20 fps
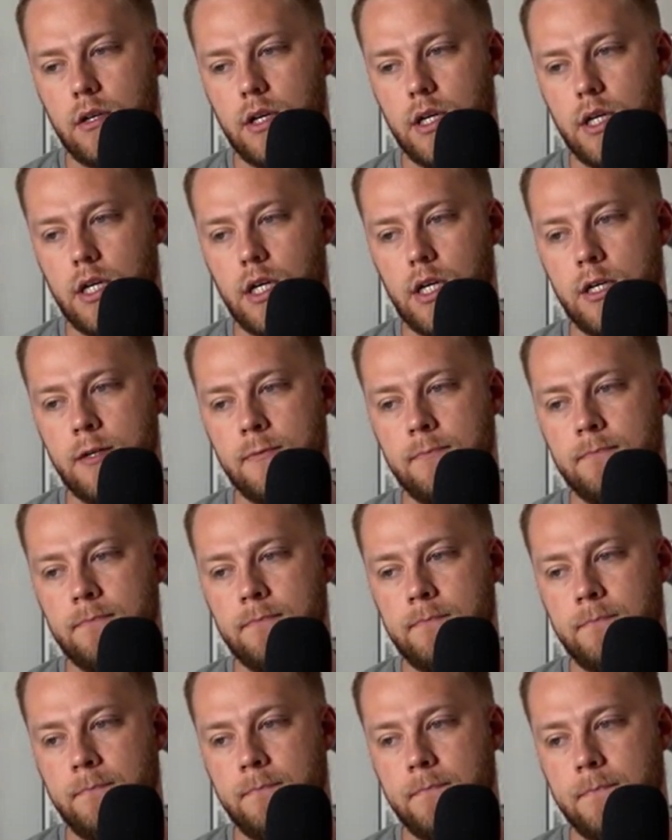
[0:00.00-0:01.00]
I
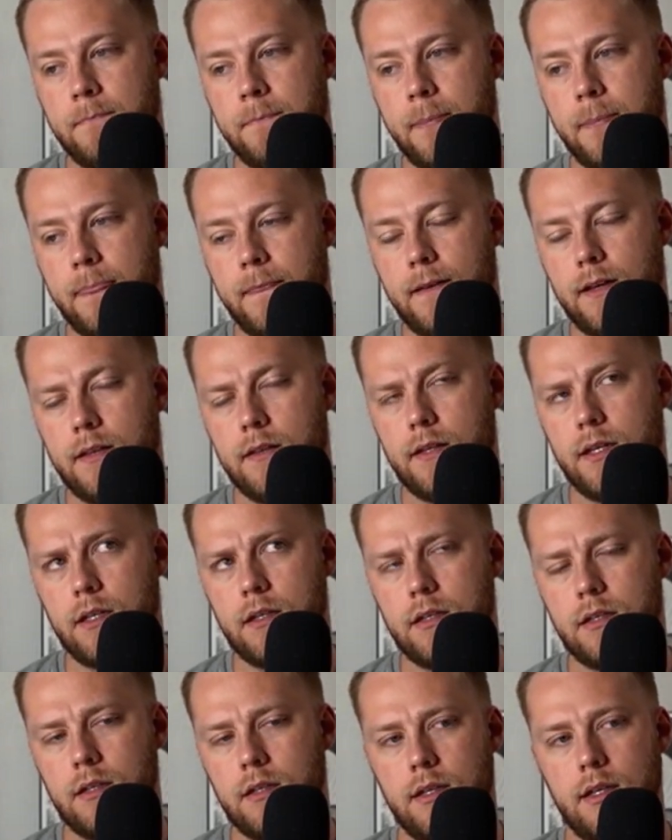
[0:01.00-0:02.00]

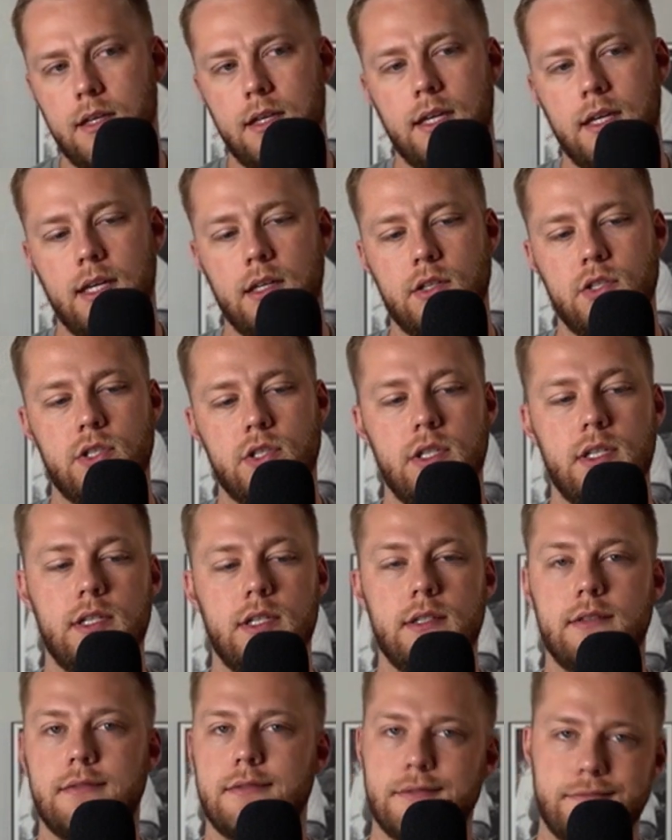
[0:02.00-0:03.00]
think, and she
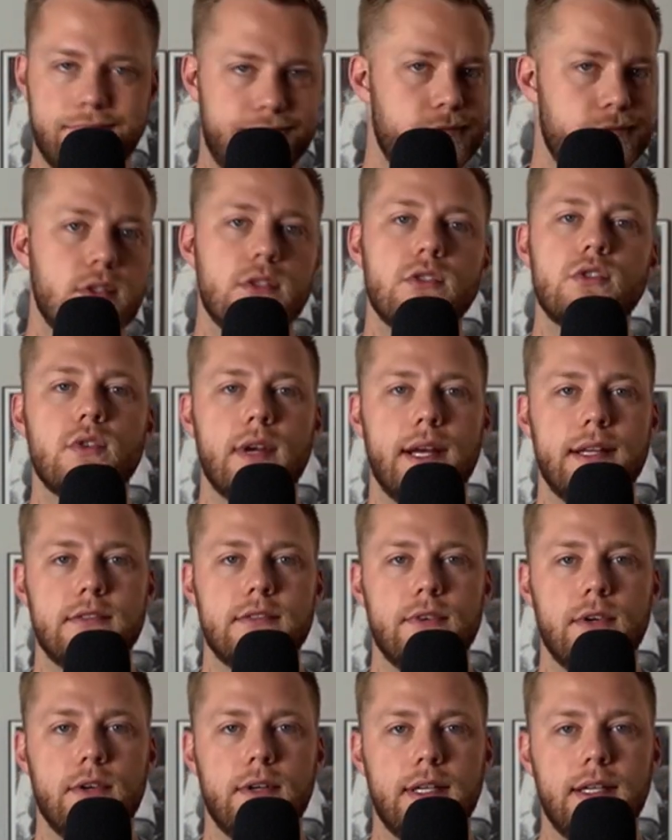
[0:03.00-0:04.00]
is
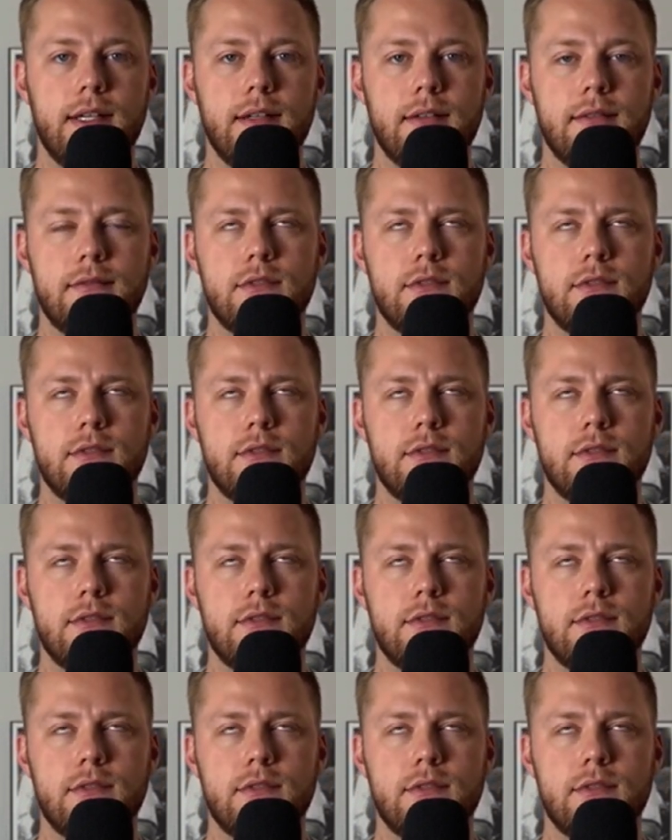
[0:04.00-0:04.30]
transforming it